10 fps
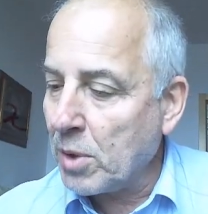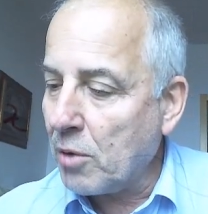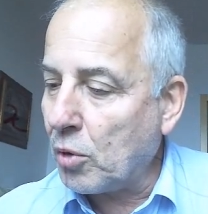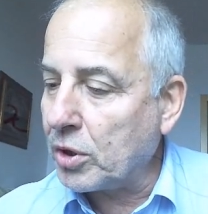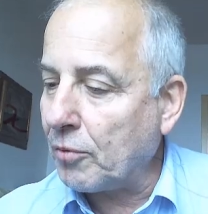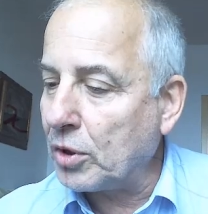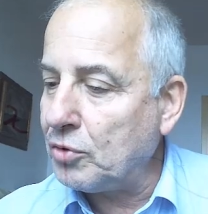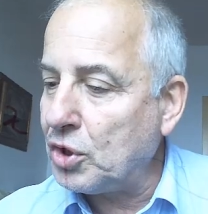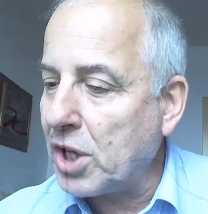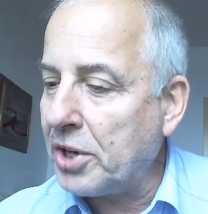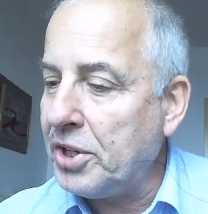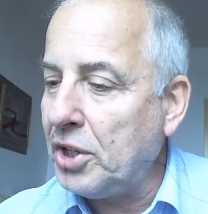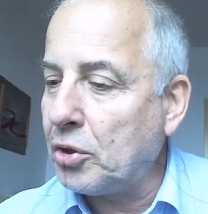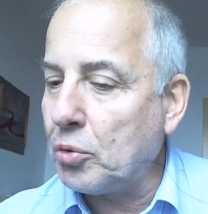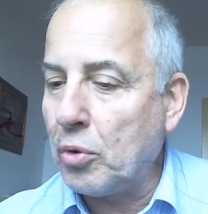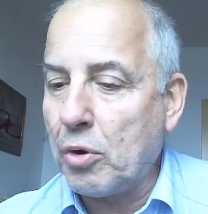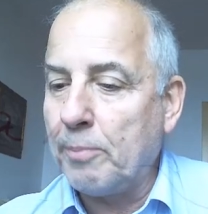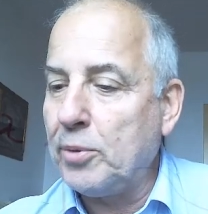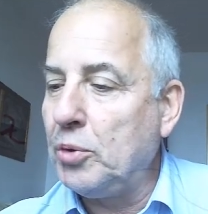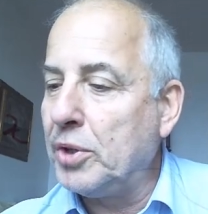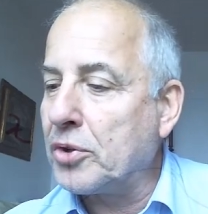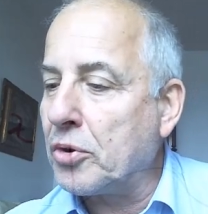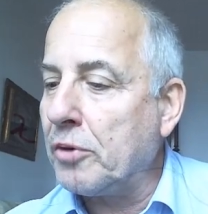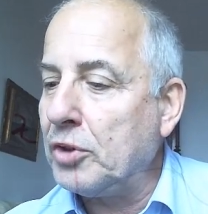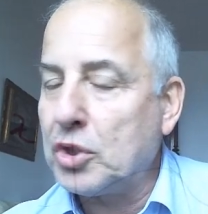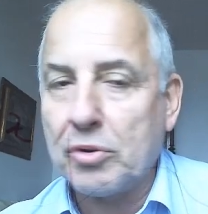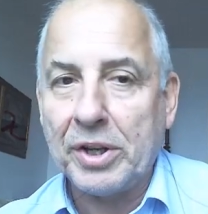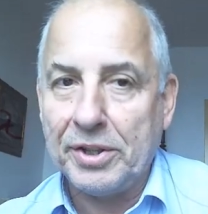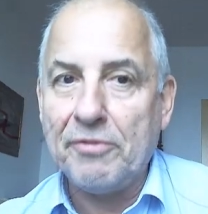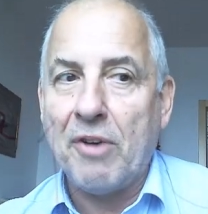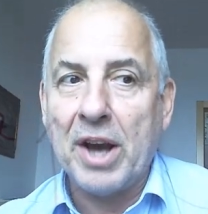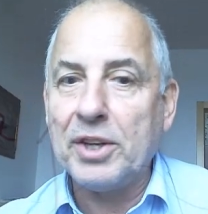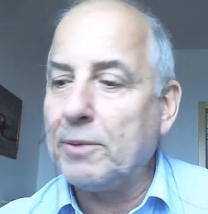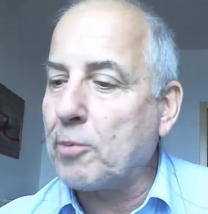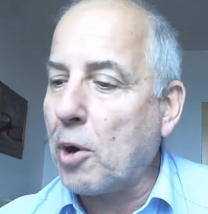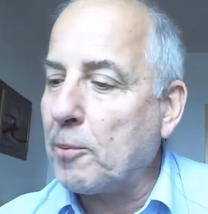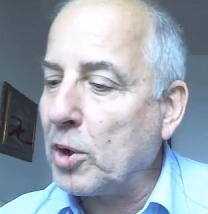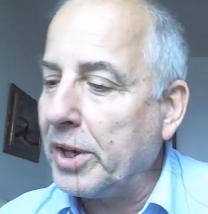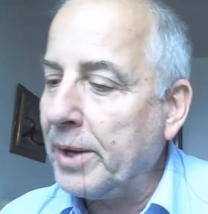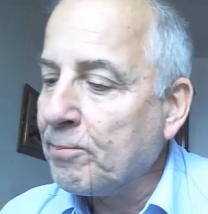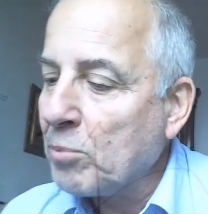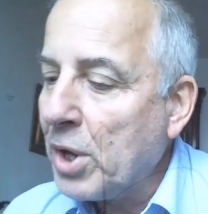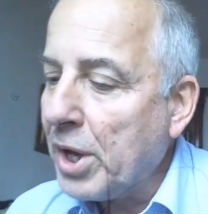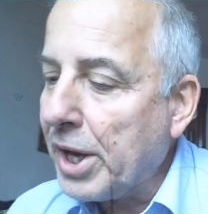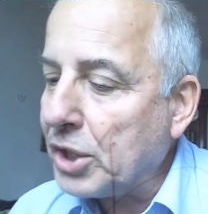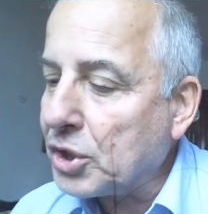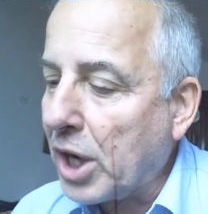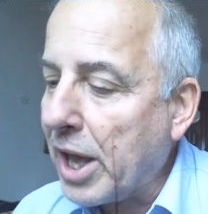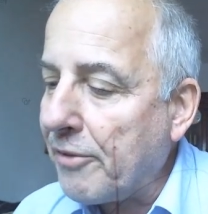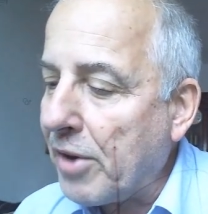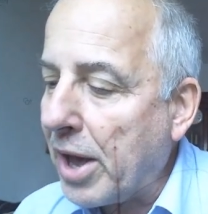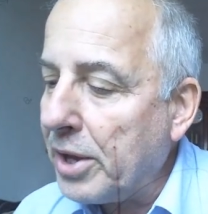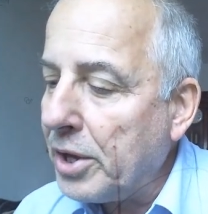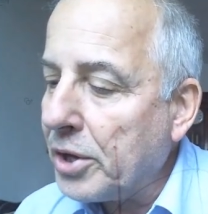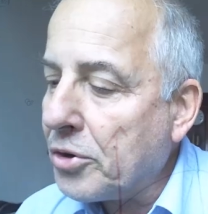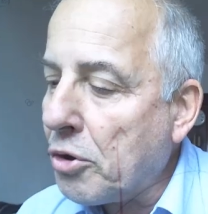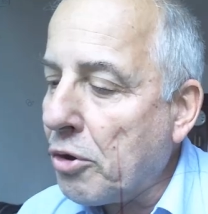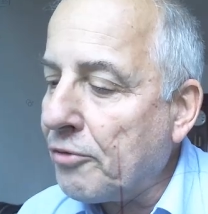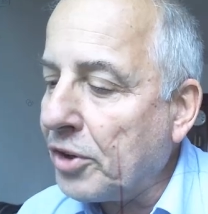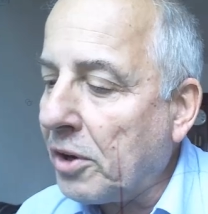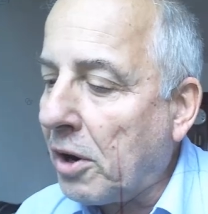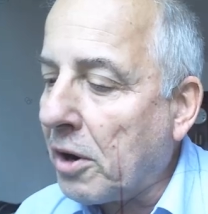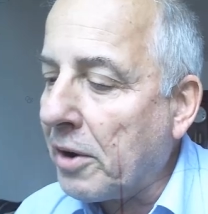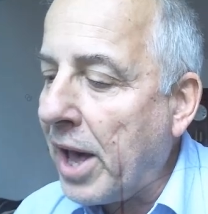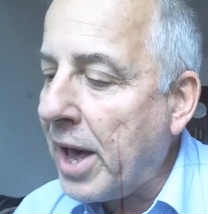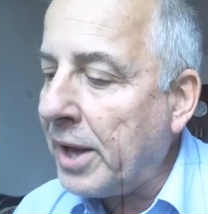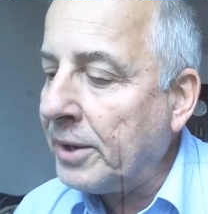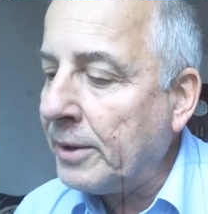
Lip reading: what we shall need to compute the curvature and define it properly is I have a curve in Rn,